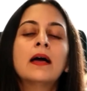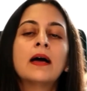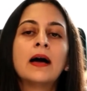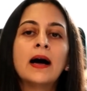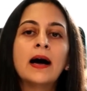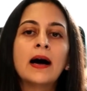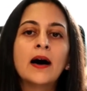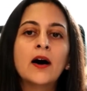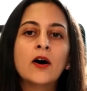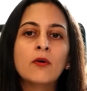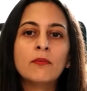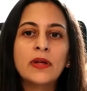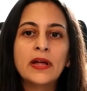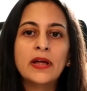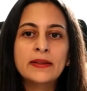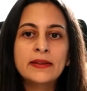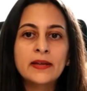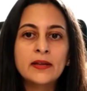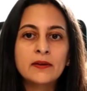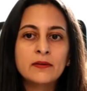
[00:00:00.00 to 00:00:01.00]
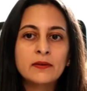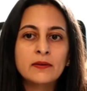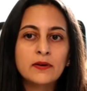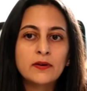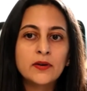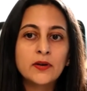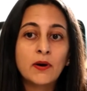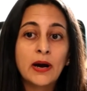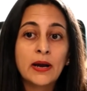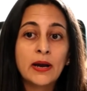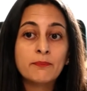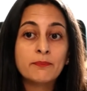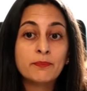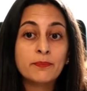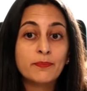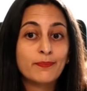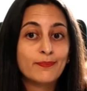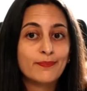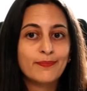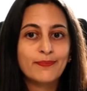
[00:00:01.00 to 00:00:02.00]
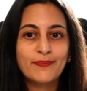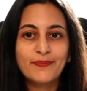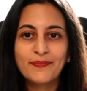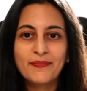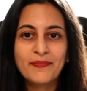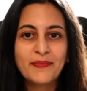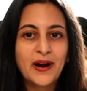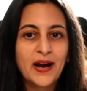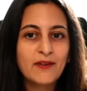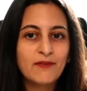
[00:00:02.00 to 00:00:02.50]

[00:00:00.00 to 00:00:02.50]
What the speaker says: And then, you know, I